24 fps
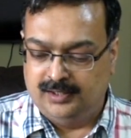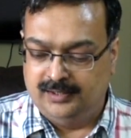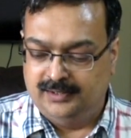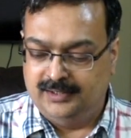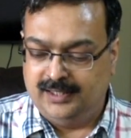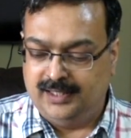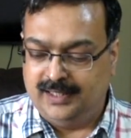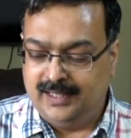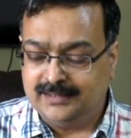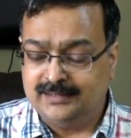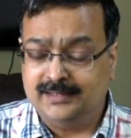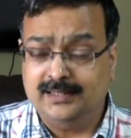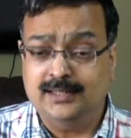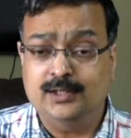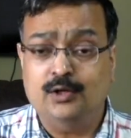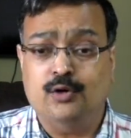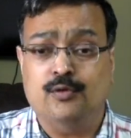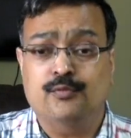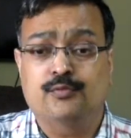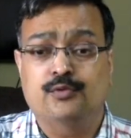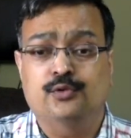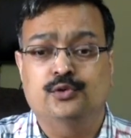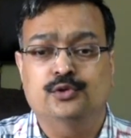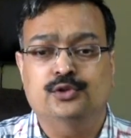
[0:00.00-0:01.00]
The next thing
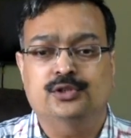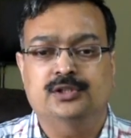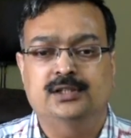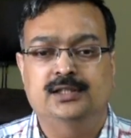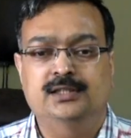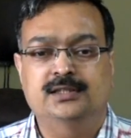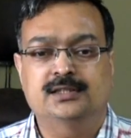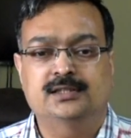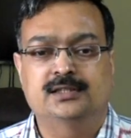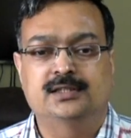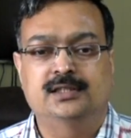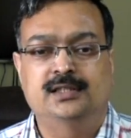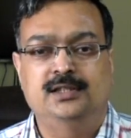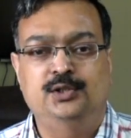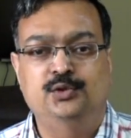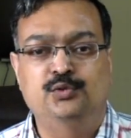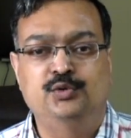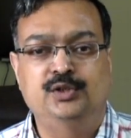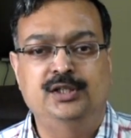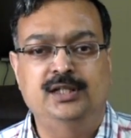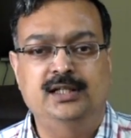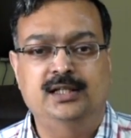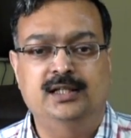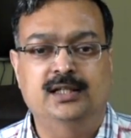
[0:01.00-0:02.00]
of course is
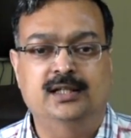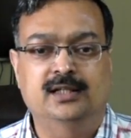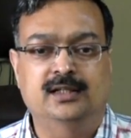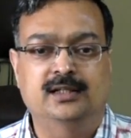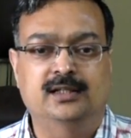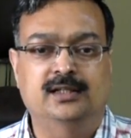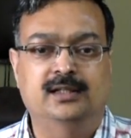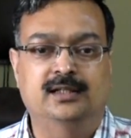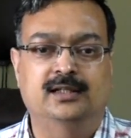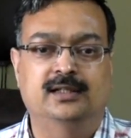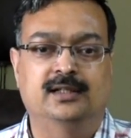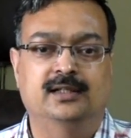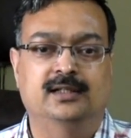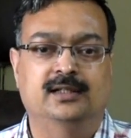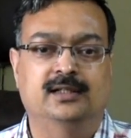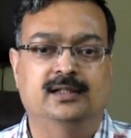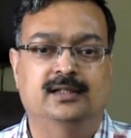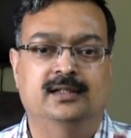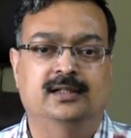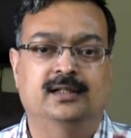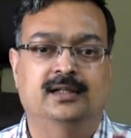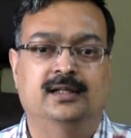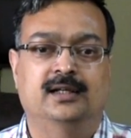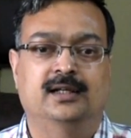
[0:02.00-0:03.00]
you need
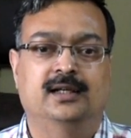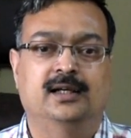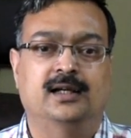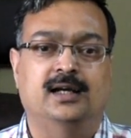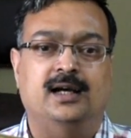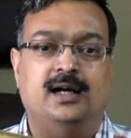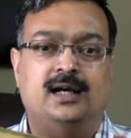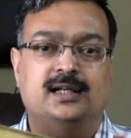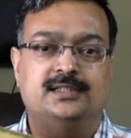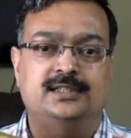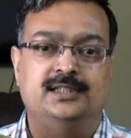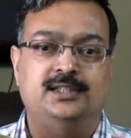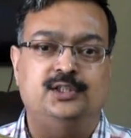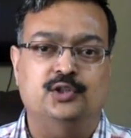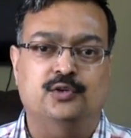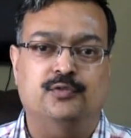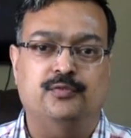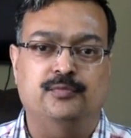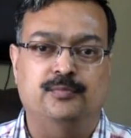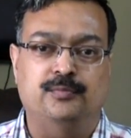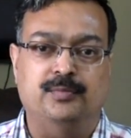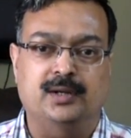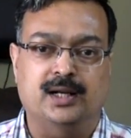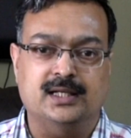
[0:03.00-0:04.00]
a sheet
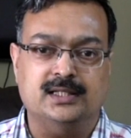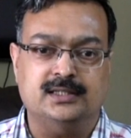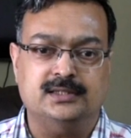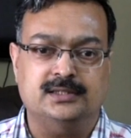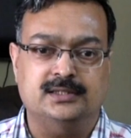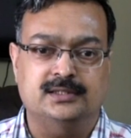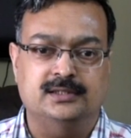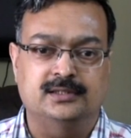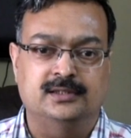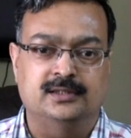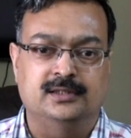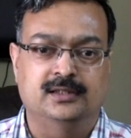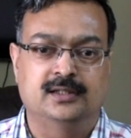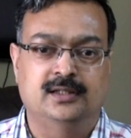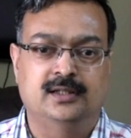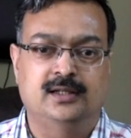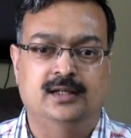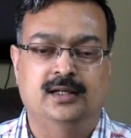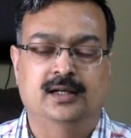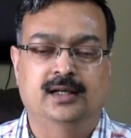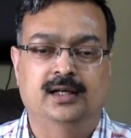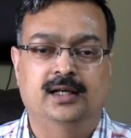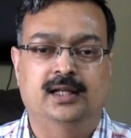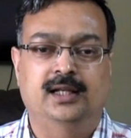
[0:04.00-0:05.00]
of brass.
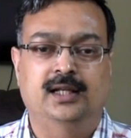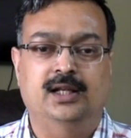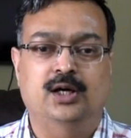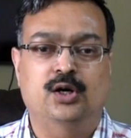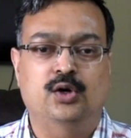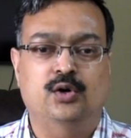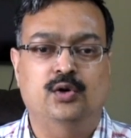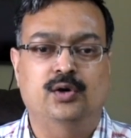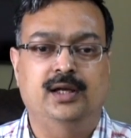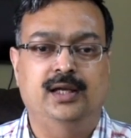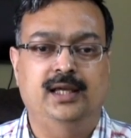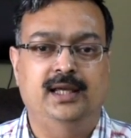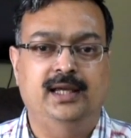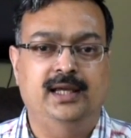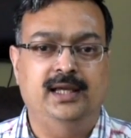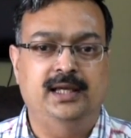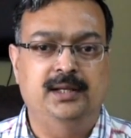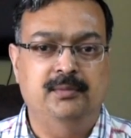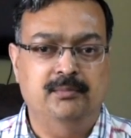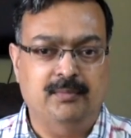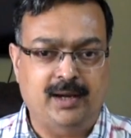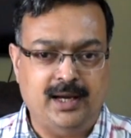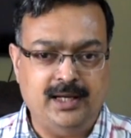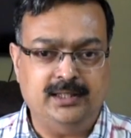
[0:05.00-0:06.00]
Now
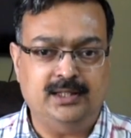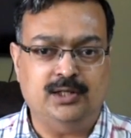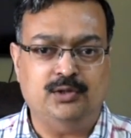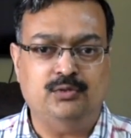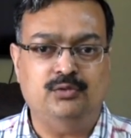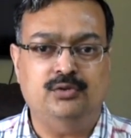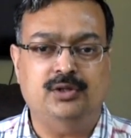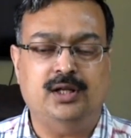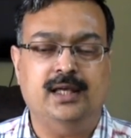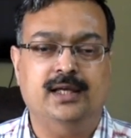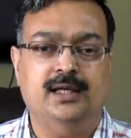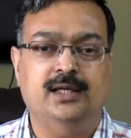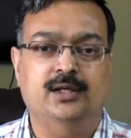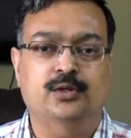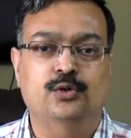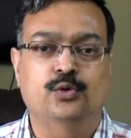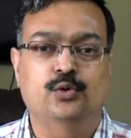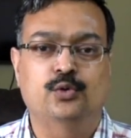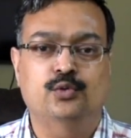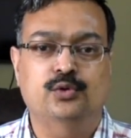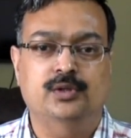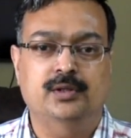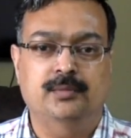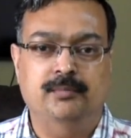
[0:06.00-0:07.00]
in my town I can
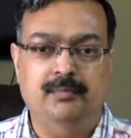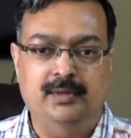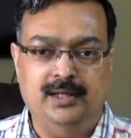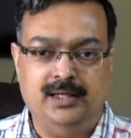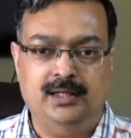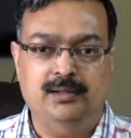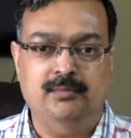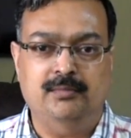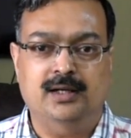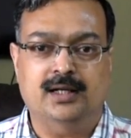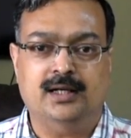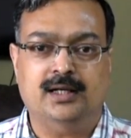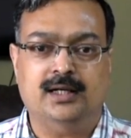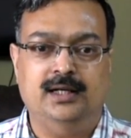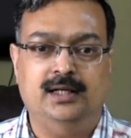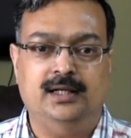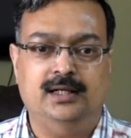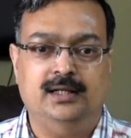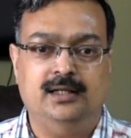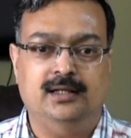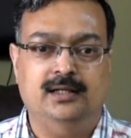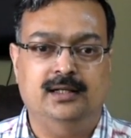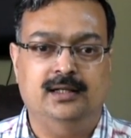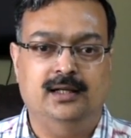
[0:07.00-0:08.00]
go to the metal
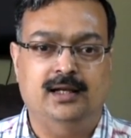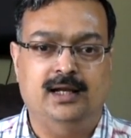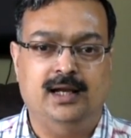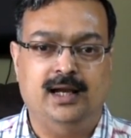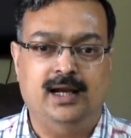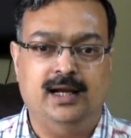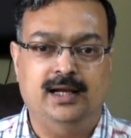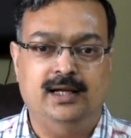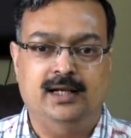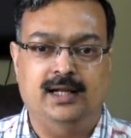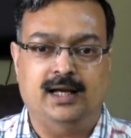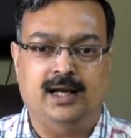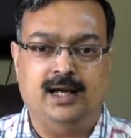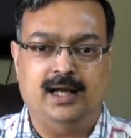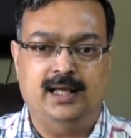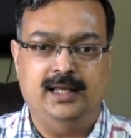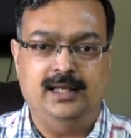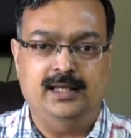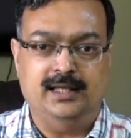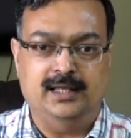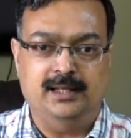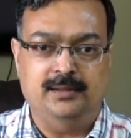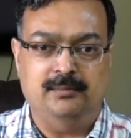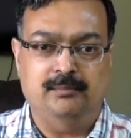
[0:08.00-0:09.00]
market and
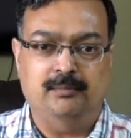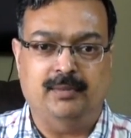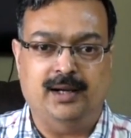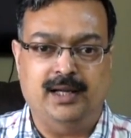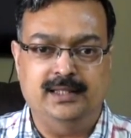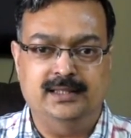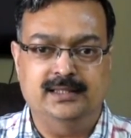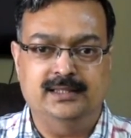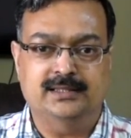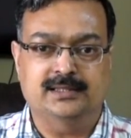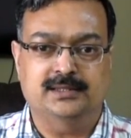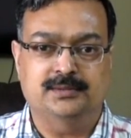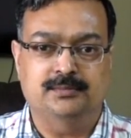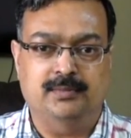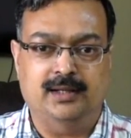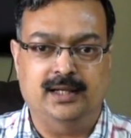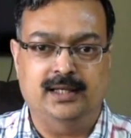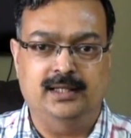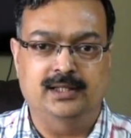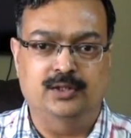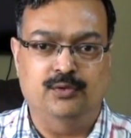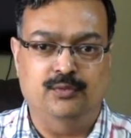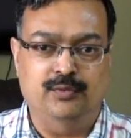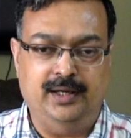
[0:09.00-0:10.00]
I can buy this
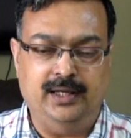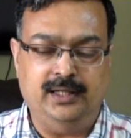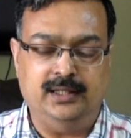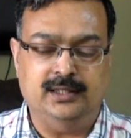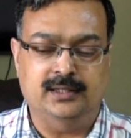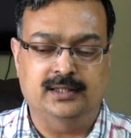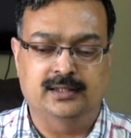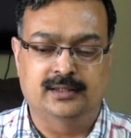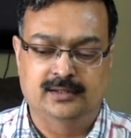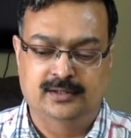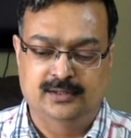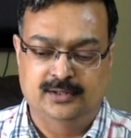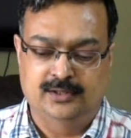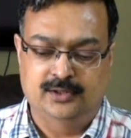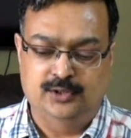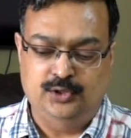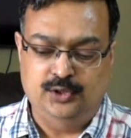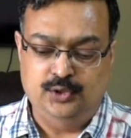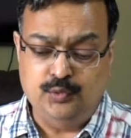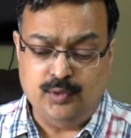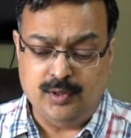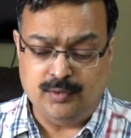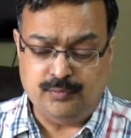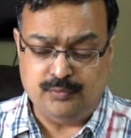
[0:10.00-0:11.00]
by the weight.
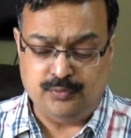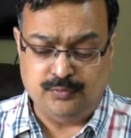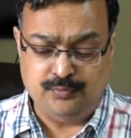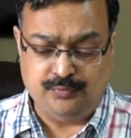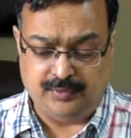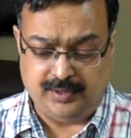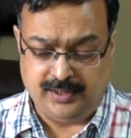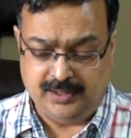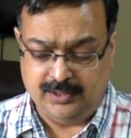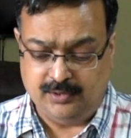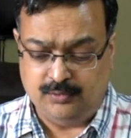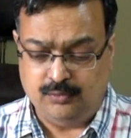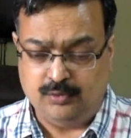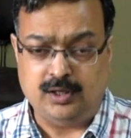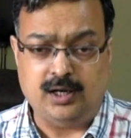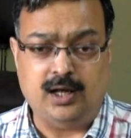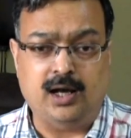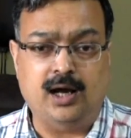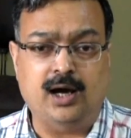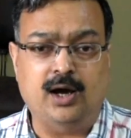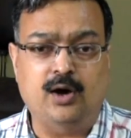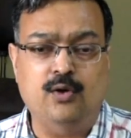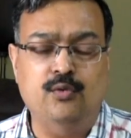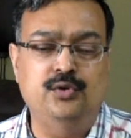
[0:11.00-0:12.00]
You have to find out
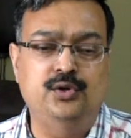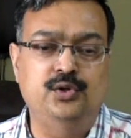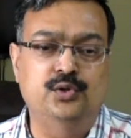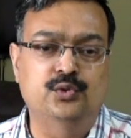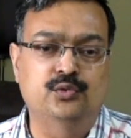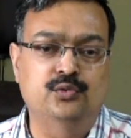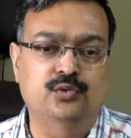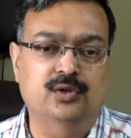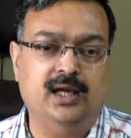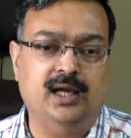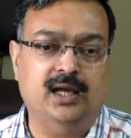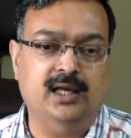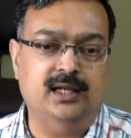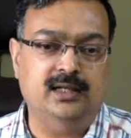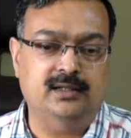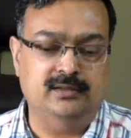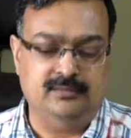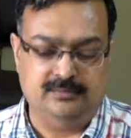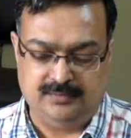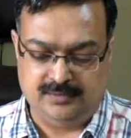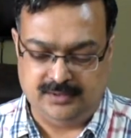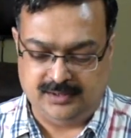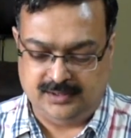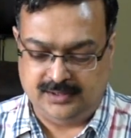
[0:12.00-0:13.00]
how you can
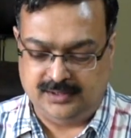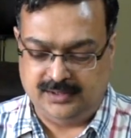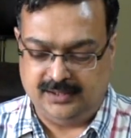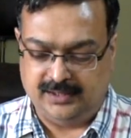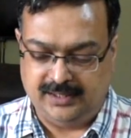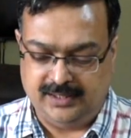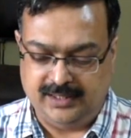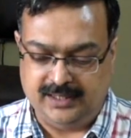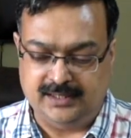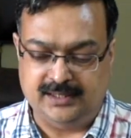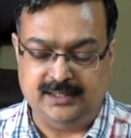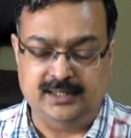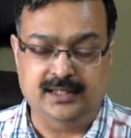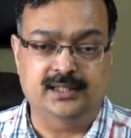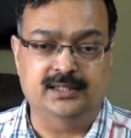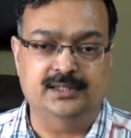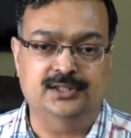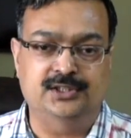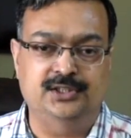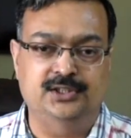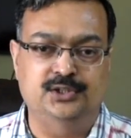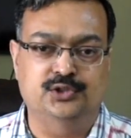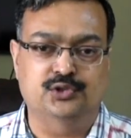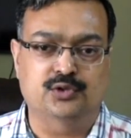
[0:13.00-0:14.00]
uh, get
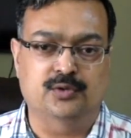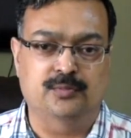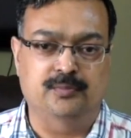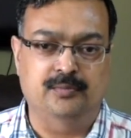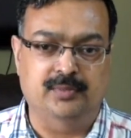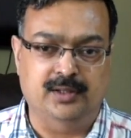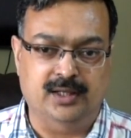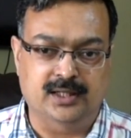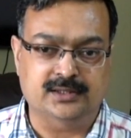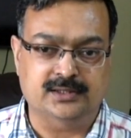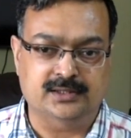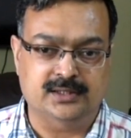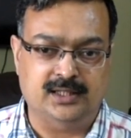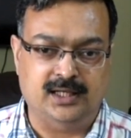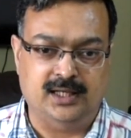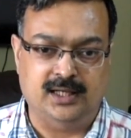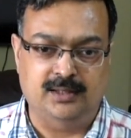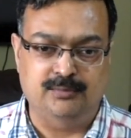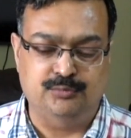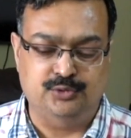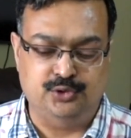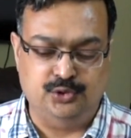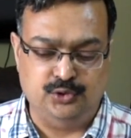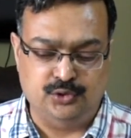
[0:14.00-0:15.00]
sheets of brass.
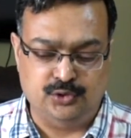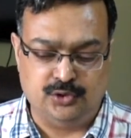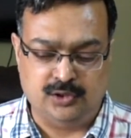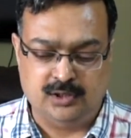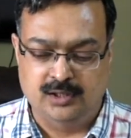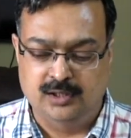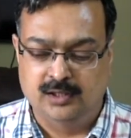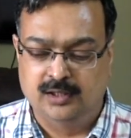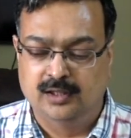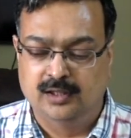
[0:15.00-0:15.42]
I'm sure